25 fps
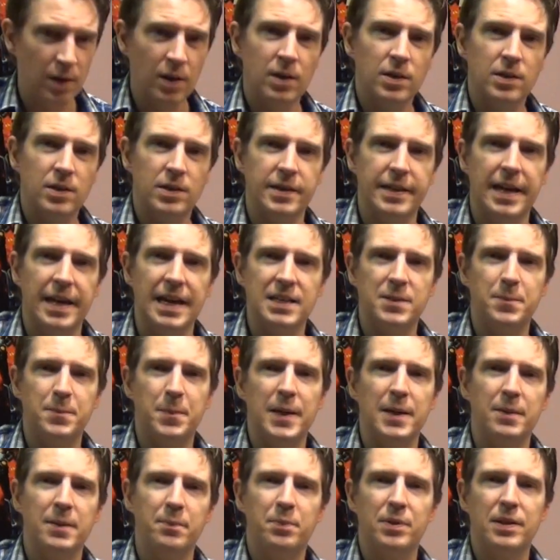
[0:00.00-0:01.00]
So that's
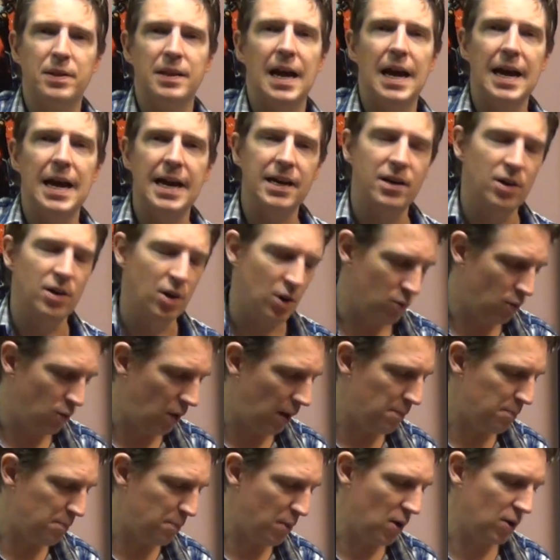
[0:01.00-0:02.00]
being played
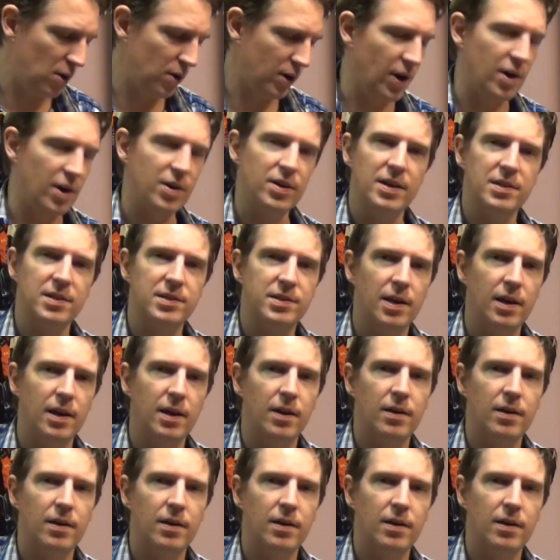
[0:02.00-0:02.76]
while Bongo does the...